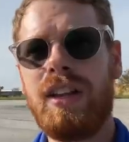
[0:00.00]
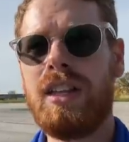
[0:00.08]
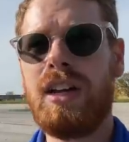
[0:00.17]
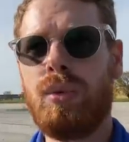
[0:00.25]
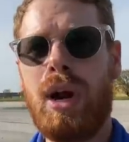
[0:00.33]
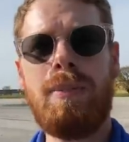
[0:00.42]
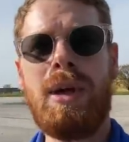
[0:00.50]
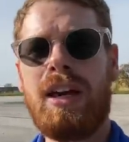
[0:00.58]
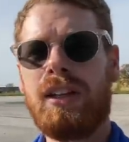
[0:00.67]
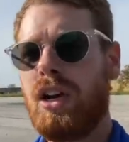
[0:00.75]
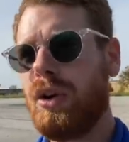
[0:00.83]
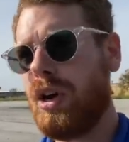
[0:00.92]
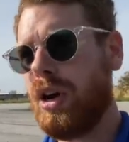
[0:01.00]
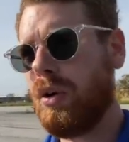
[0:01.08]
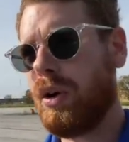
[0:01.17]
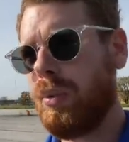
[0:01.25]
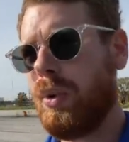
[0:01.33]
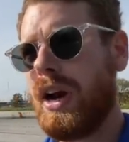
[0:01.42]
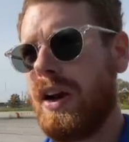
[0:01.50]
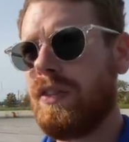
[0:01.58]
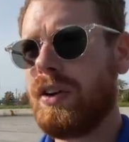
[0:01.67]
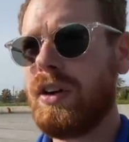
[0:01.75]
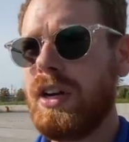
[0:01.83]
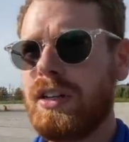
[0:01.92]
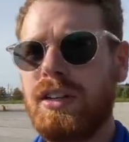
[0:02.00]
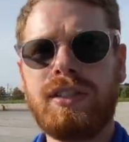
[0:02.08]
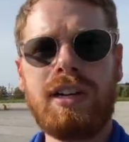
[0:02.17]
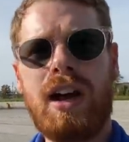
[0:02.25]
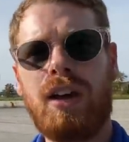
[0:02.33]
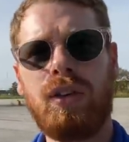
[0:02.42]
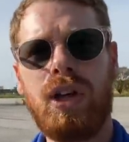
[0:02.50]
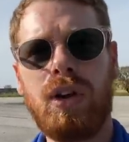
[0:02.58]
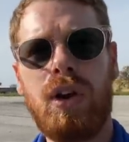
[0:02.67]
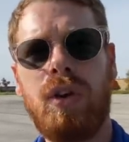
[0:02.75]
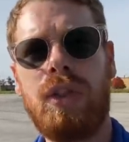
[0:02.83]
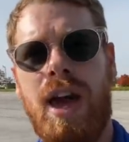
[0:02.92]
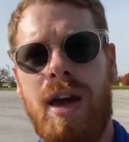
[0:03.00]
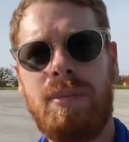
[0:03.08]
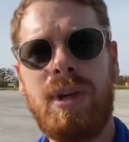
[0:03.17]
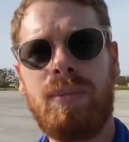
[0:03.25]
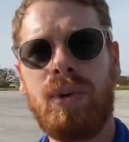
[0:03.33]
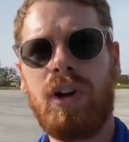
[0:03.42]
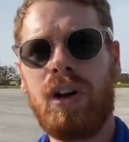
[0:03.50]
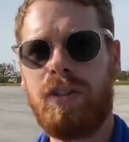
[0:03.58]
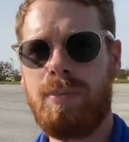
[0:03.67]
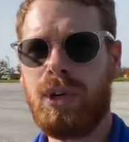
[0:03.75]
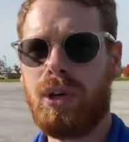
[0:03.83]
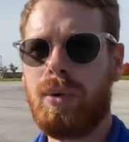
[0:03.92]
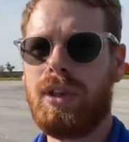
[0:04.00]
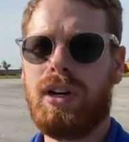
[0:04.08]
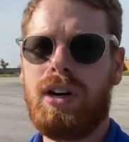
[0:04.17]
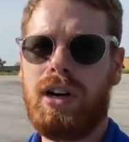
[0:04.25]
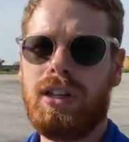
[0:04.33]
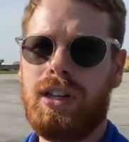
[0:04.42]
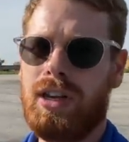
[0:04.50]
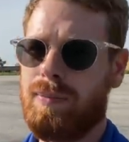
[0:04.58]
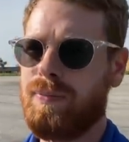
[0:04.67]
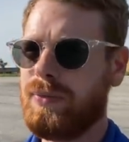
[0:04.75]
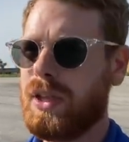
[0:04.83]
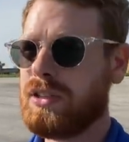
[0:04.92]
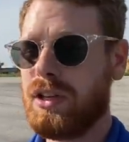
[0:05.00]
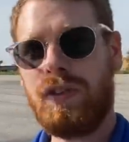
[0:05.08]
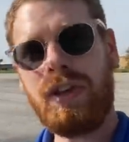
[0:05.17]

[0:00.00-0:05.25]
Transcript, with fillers: the Ray-Ban logo or whatever designer logo that people are familiar with on them. So if